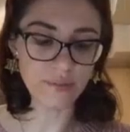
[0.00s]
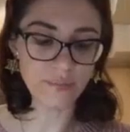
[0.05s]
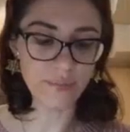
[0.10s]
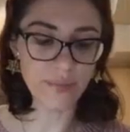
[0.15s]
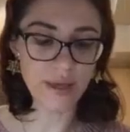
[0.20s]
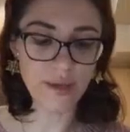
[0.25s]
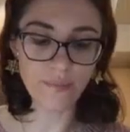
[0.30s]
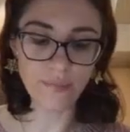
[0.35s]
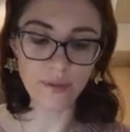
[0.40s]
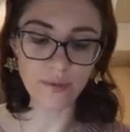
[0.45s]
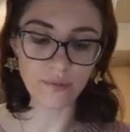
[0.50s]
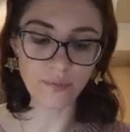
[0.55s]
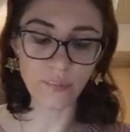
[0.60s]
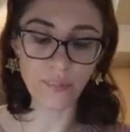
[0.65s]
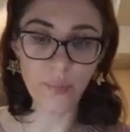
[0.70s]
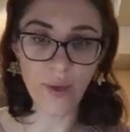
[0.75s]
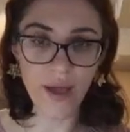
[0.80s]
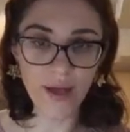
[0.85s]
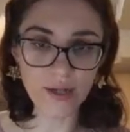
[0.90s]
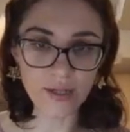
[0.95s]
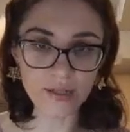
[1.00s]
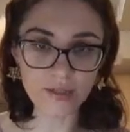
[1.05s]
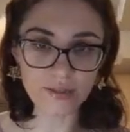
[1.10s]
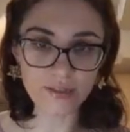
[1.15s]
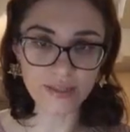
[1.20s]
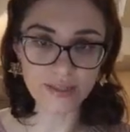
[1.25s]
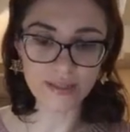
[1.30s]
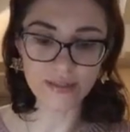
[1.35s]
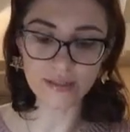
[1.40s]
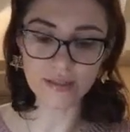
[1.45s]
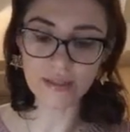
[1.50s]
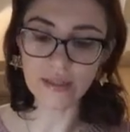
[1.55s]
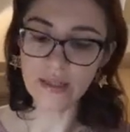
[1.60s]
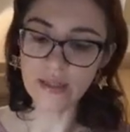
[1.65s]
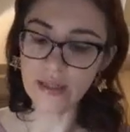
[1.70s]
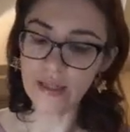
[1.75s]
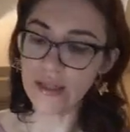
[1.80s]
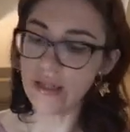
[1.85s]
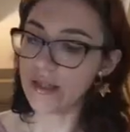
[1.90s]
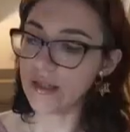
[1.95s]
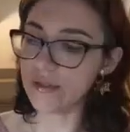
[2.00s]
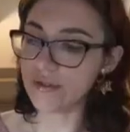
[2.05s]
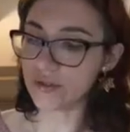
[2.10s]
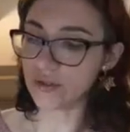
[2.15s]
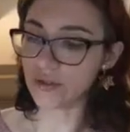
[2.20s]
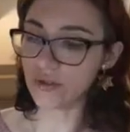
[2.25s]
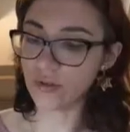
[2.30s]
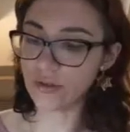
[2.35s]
a baby, on parenting. He's